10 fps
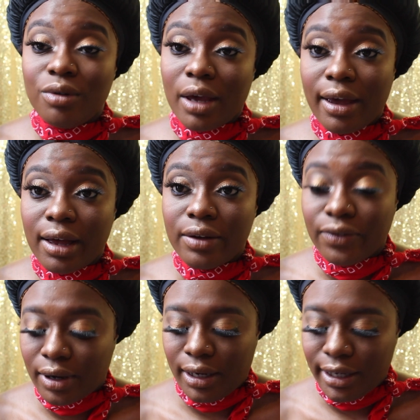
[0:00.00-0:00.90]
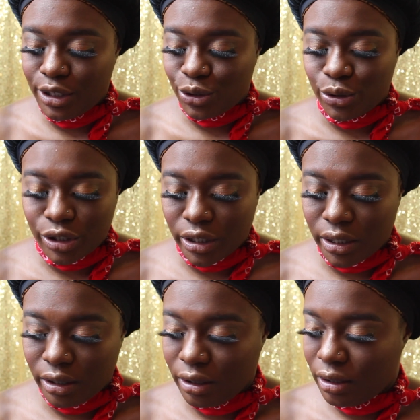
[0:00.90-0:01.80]
when you can't find
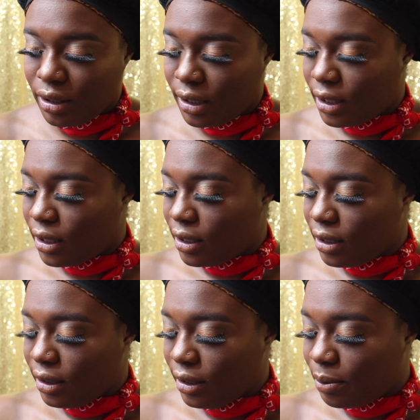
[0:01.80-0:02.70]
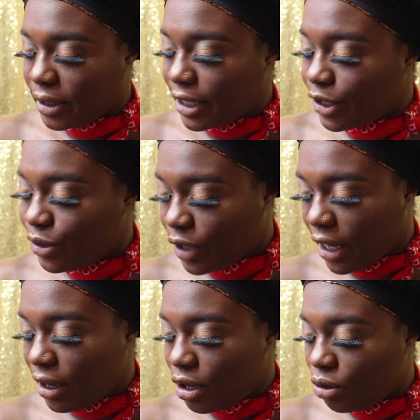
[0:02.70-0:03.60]
your lip liner, you
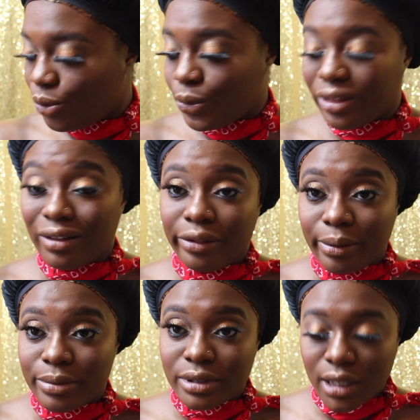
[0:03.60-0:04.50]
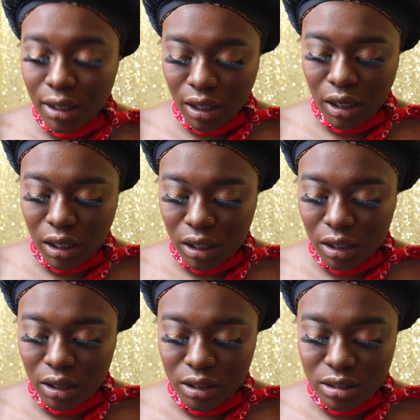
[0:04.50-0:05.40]
can't go in with a lipstick,
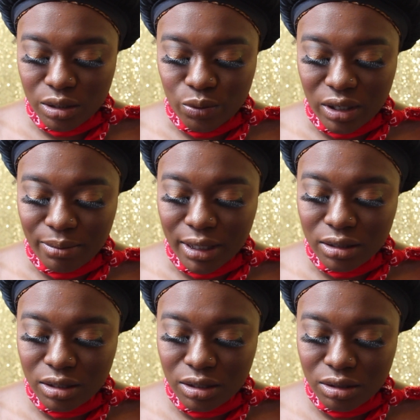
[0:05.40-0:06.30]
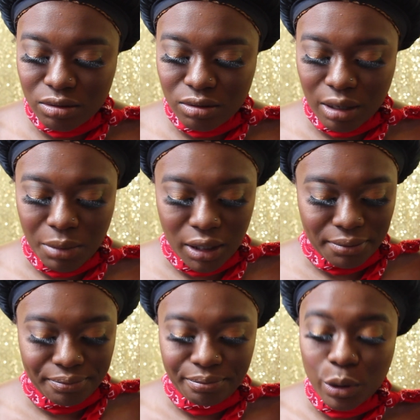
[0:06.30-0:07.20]
and this is what I'm about to do. I
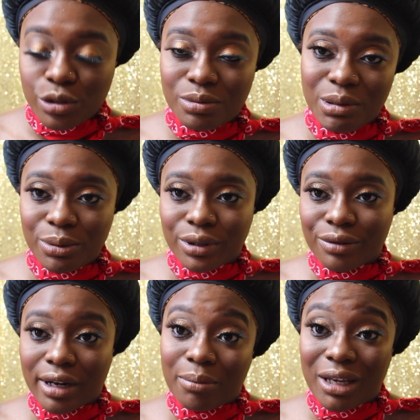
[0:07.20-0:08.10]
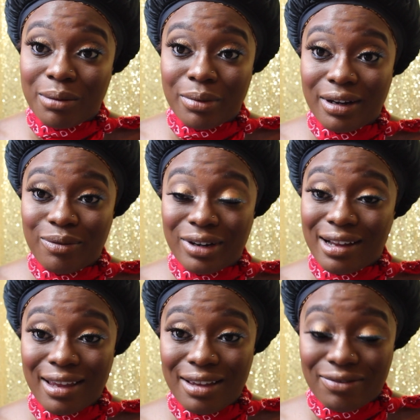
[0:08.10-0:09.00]
mean, most people don't recommend it, but when
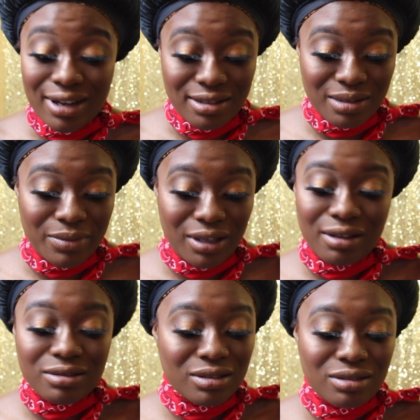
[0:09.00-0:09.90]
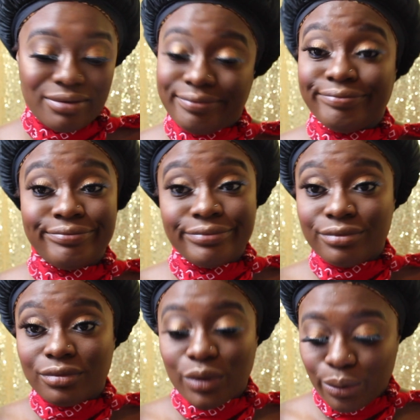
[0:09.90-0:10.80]
I can't find something,
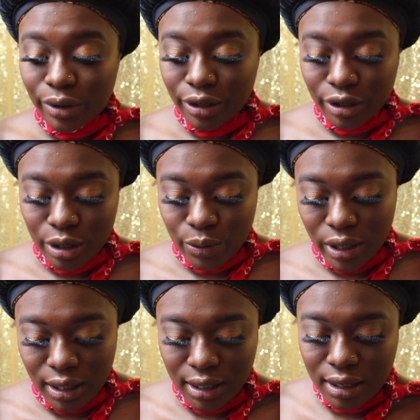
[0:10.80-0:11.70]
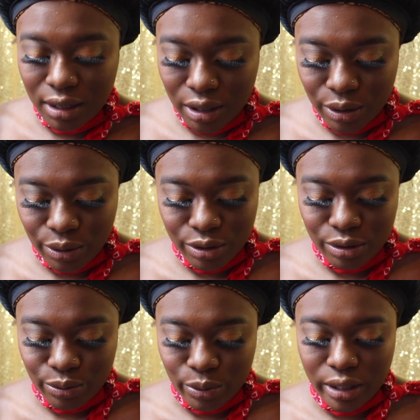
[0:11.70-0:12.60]
we're gonna go in
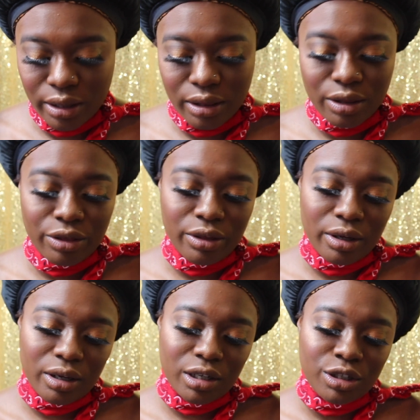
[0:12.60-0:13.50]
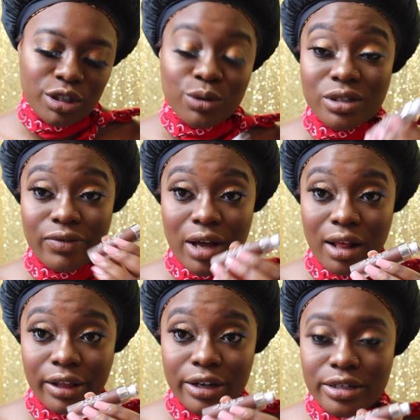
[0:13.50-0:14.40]
the Dose of
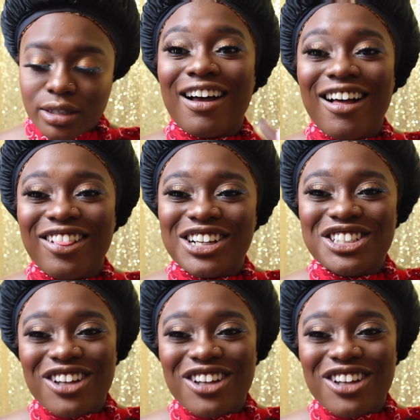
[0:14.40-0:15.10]
Colors Color